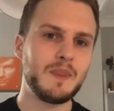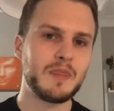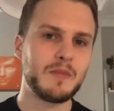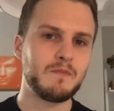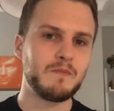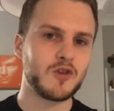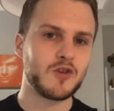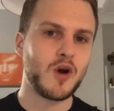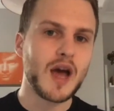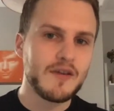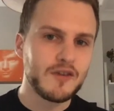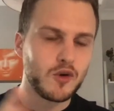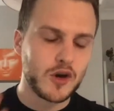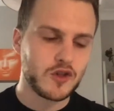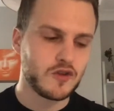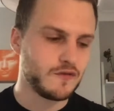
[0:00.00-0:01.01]
So I have a
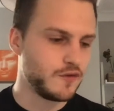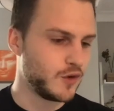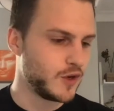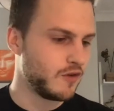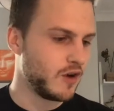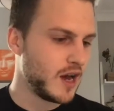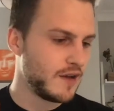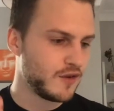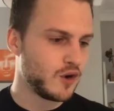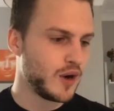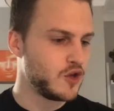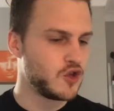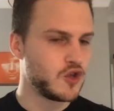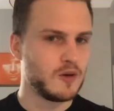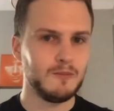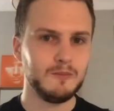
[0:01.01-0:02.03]
question for you, right? I have a
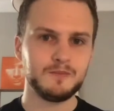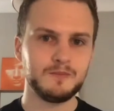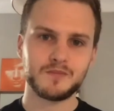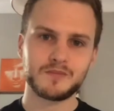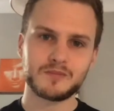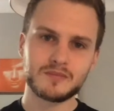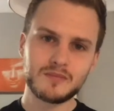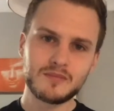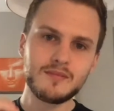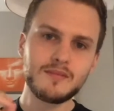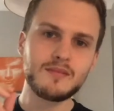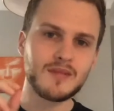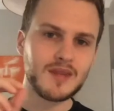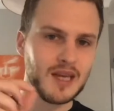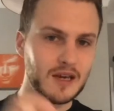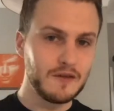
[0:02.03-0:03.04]
question.
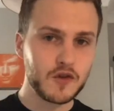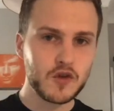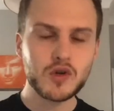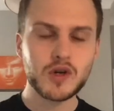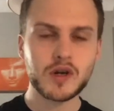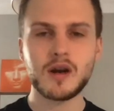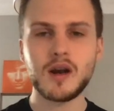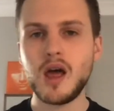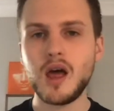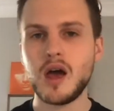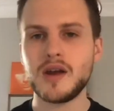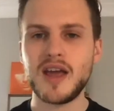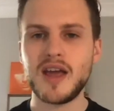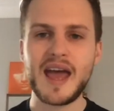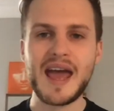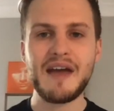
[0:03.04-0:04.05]
If you could
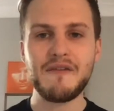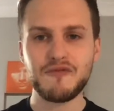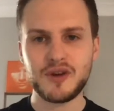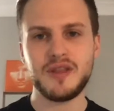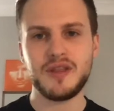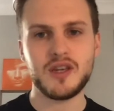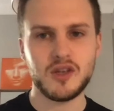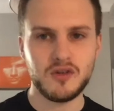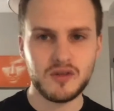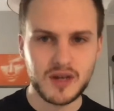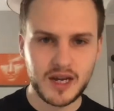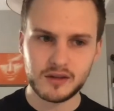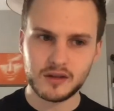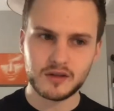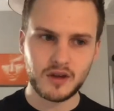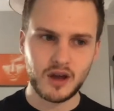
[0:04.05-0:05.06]
learn everything you
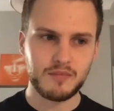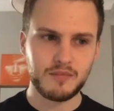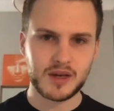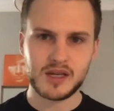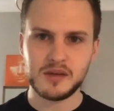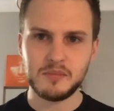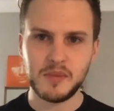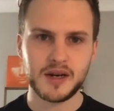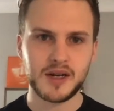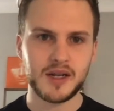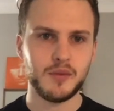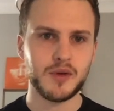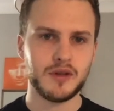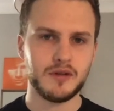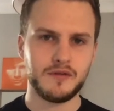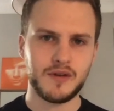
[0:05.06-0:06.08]
need to start making money
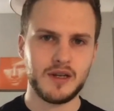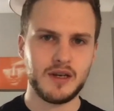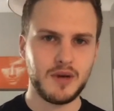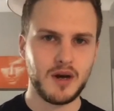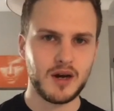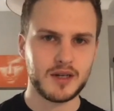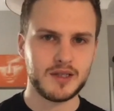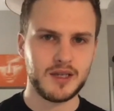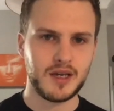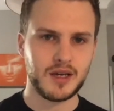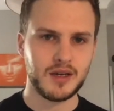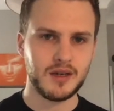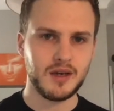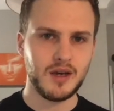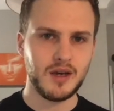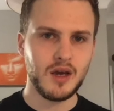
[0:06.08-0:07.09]
with affiliate
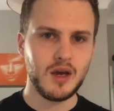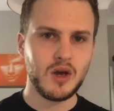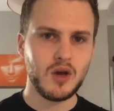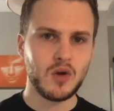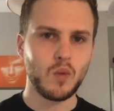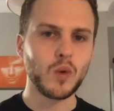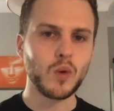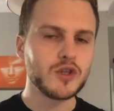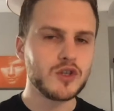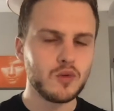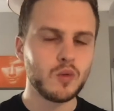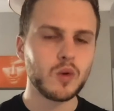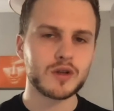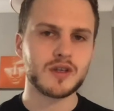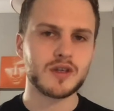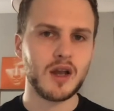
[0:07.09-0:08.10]
marketing, would you
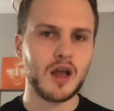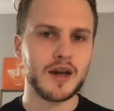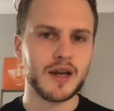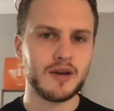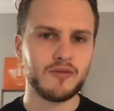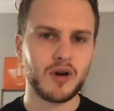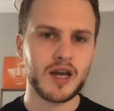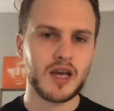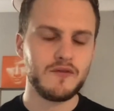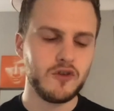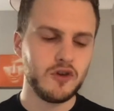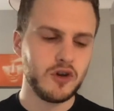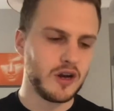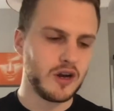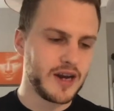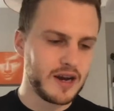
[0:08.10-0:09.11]
want to learn it, right? If you
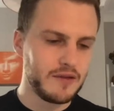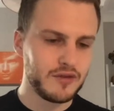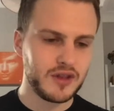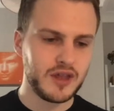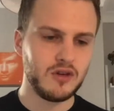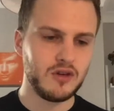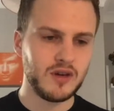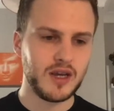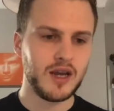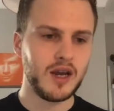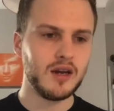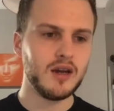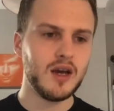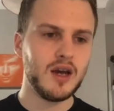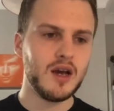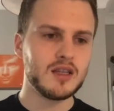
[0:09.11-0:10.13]
could learn everything you
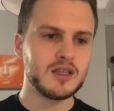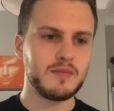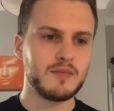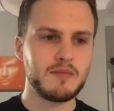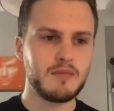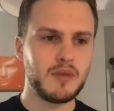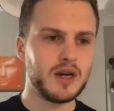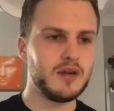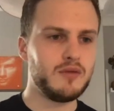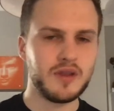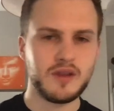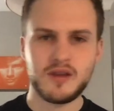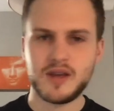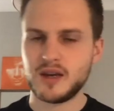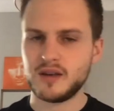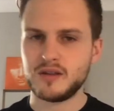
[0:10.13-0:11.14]
need to make money within
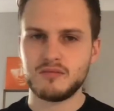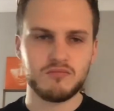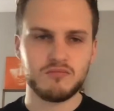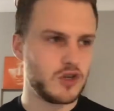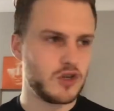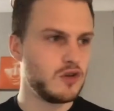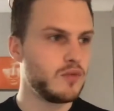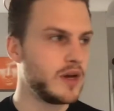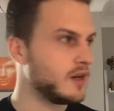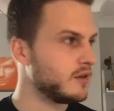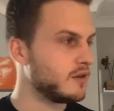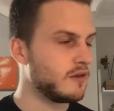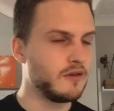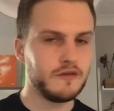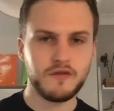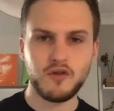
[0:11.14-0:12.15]
the next 2 weeks,
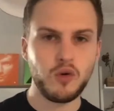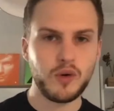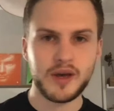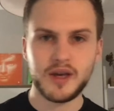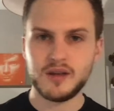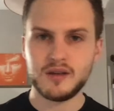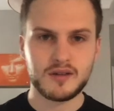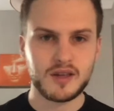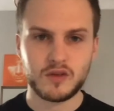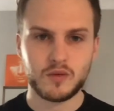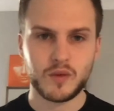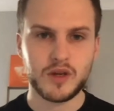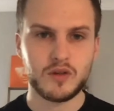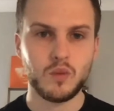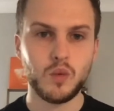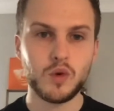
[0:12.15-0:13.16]
4 weeks, 6
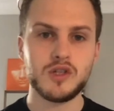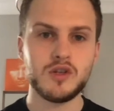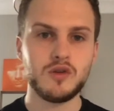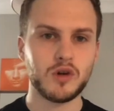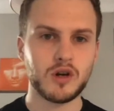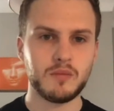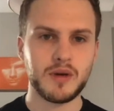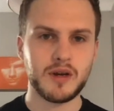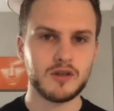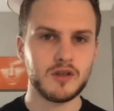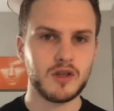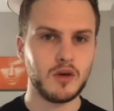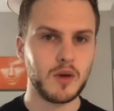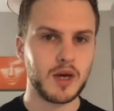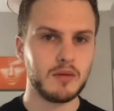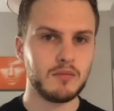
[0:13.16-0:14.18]
weeks, would you want to be able to
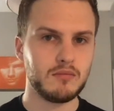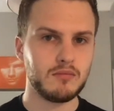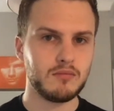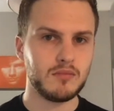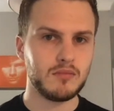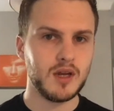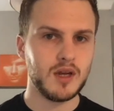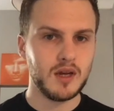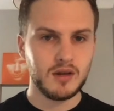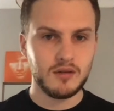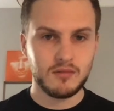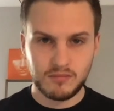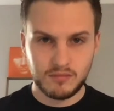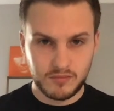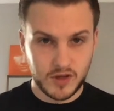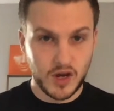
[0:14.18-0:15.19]
do it?
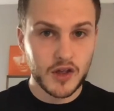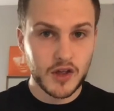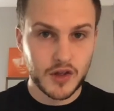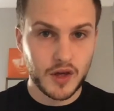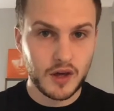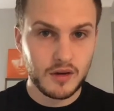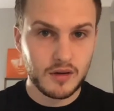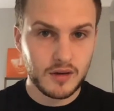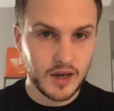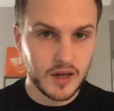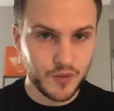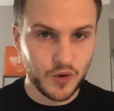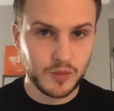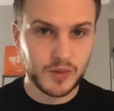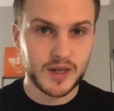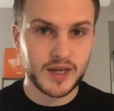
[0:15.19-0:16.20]
The answer is
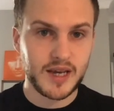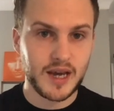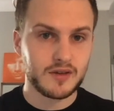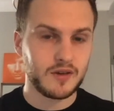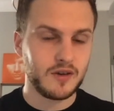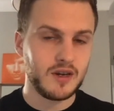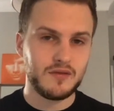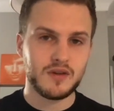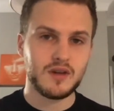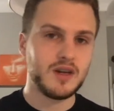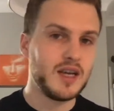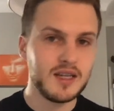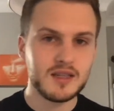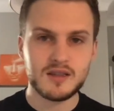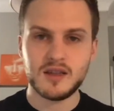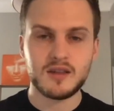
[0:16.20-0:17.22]
probably yes.
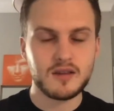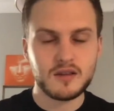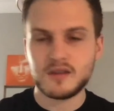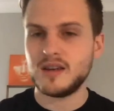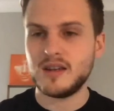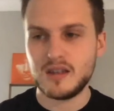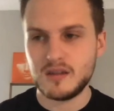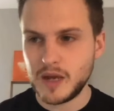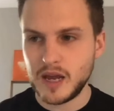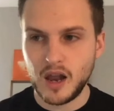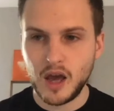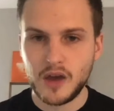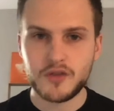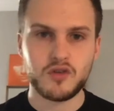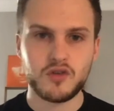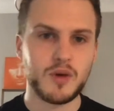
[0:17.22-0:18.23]
This doesn't need to be a
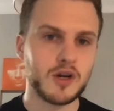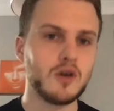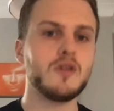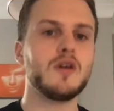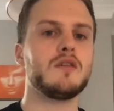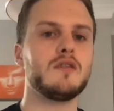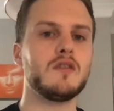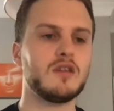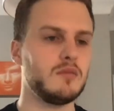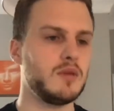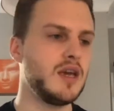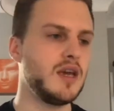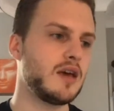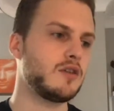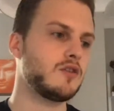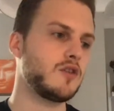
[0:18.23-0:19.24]
live stream. I know the answer is going to be
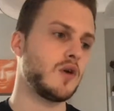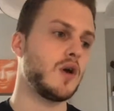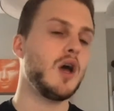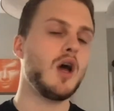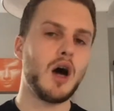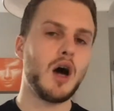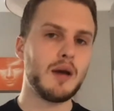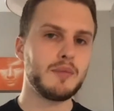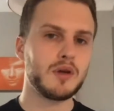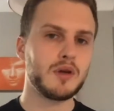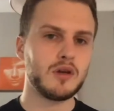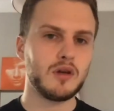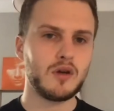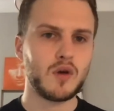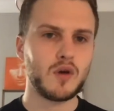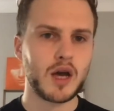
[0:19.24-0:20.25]
yes. So I'm going
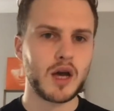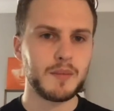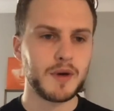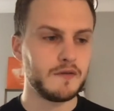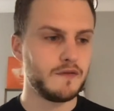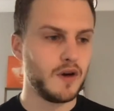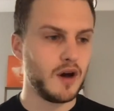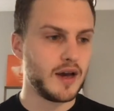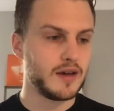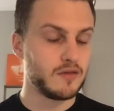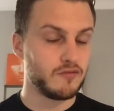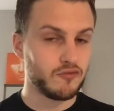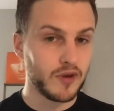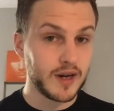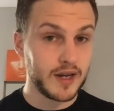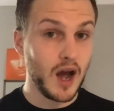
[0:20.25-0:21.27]

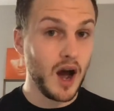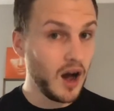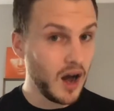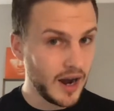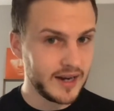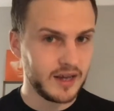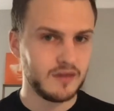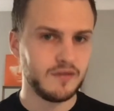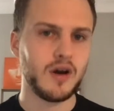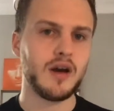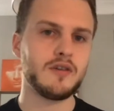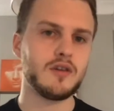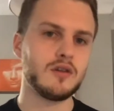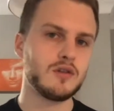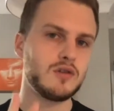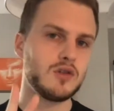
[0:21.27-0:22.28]
to highly
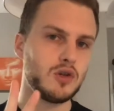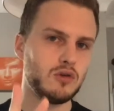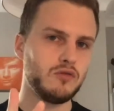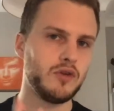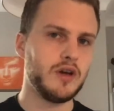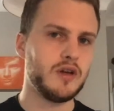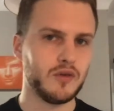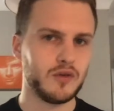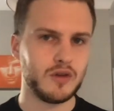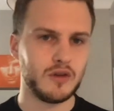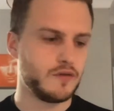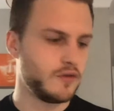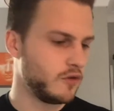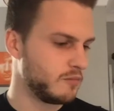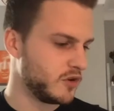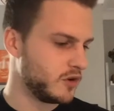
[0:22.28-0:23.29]
advise, two resources
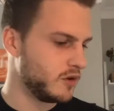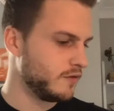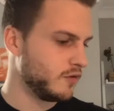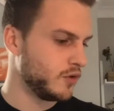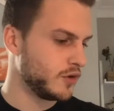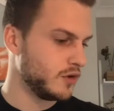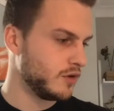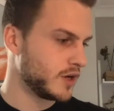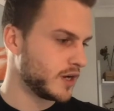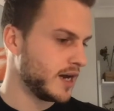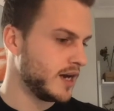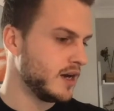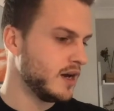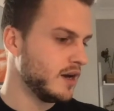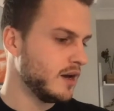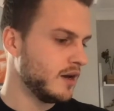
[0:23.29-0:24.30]
for you,
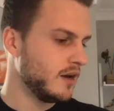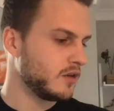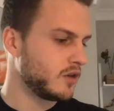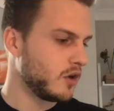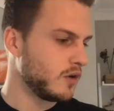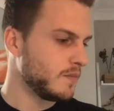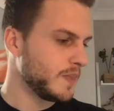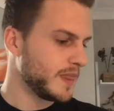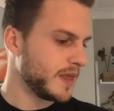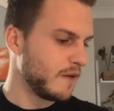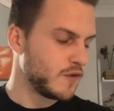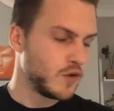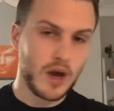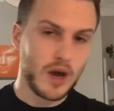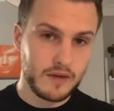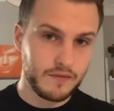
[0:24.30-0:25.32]
okay? So
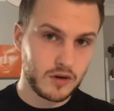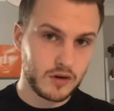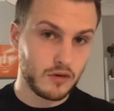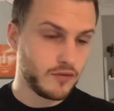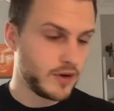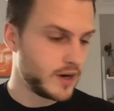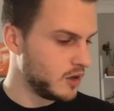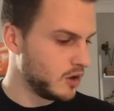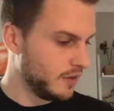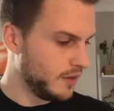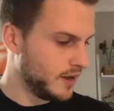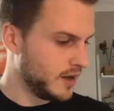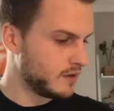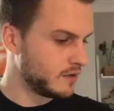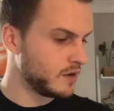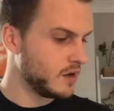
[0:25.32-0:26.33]
if you haven't already got
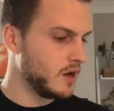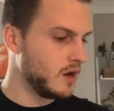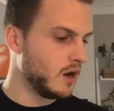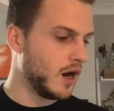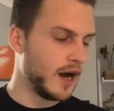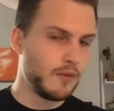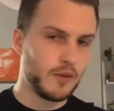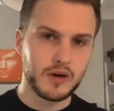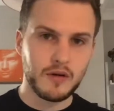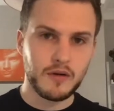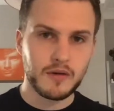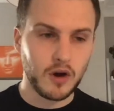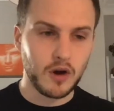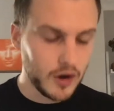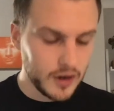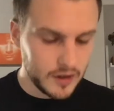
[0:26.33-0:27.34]
this, I would
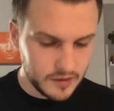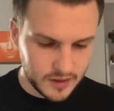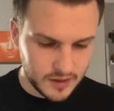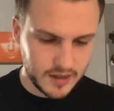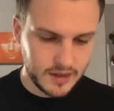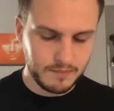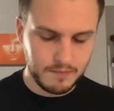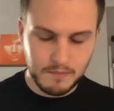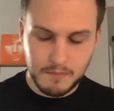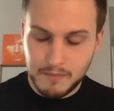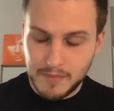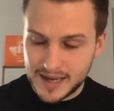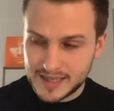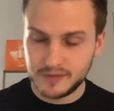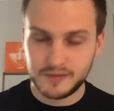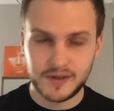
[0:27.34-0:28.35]
honestly
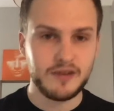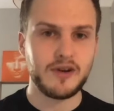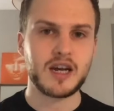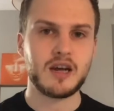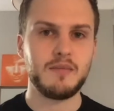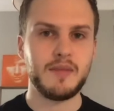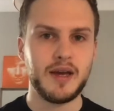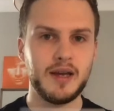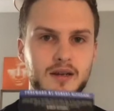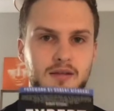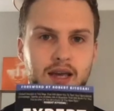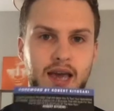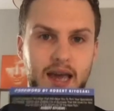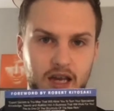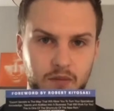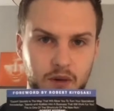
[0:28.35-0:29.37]
massively recommend
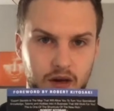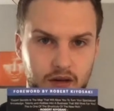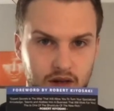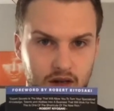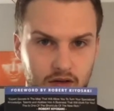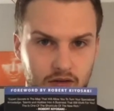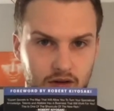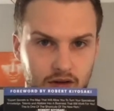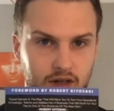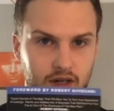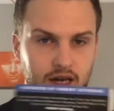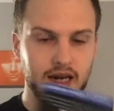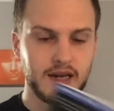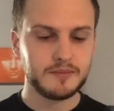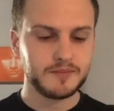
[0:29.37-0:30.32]
Expert Secrets, okay?